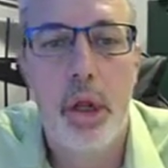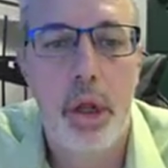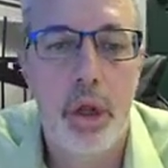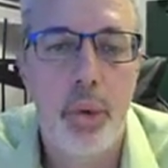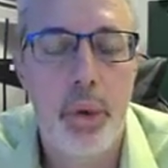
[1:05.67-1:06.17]

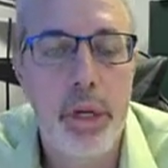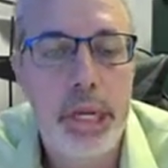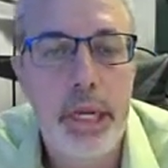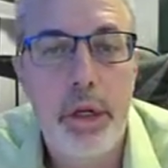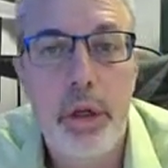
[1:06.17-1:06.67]
you will
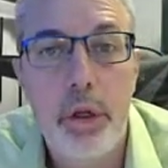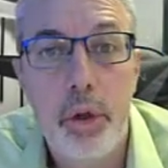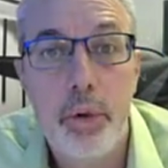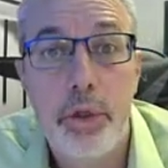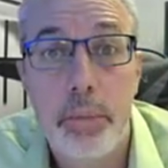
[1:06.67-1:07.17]
need to
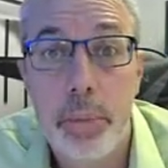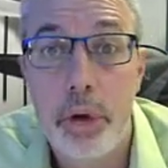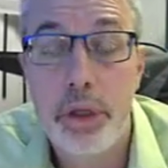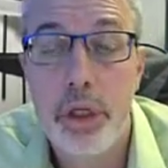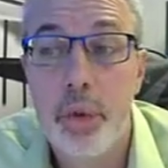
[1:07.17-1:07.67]
use the
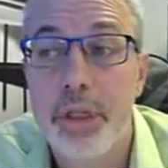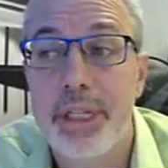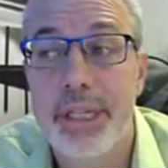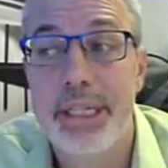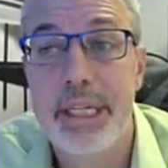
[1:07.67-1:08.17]
person who
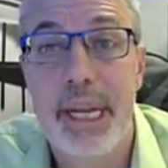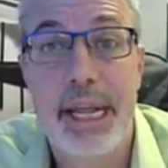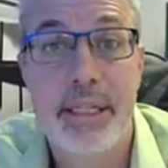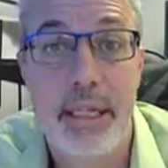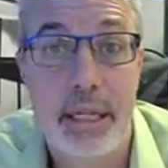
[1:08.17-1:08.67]
is listed
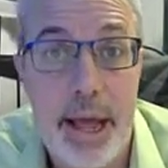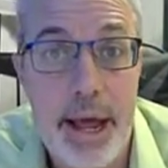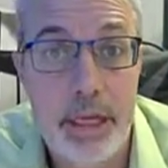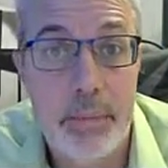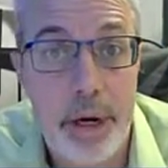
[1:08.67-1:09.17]
as the
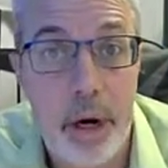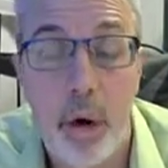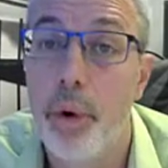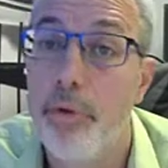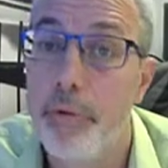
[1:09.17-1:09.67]
taxpayer
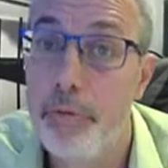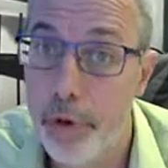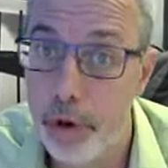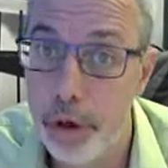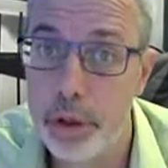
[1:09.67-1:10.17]
or
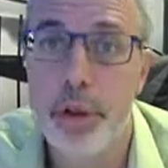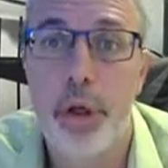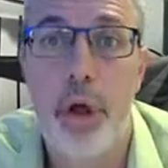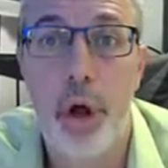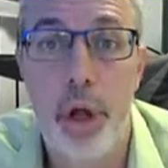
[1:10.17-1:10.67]
first
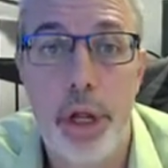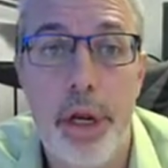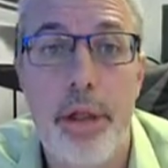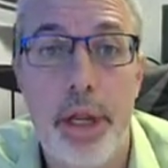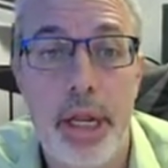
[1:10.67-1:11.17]

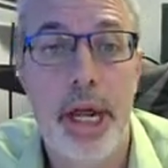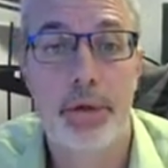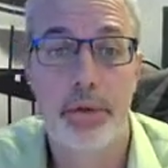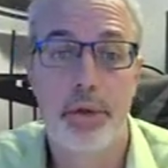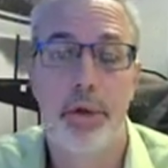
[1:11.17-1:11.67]
on the
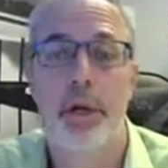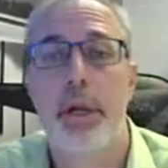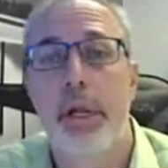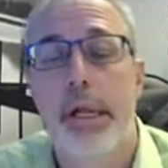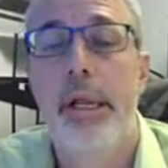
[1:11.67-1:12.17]
tax return.
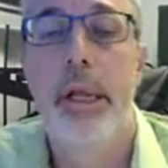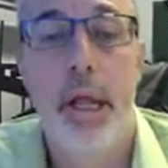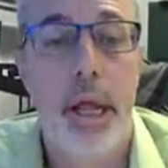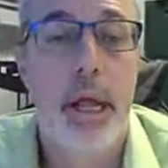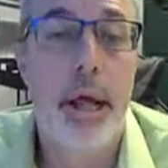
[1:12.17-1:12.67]

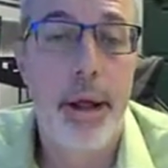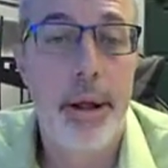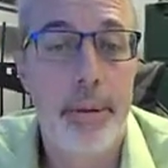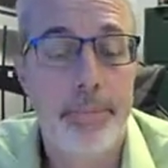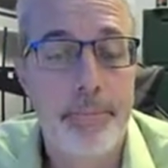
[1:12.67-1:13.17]

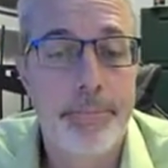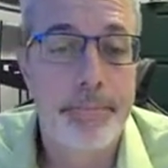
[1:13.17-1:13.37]
And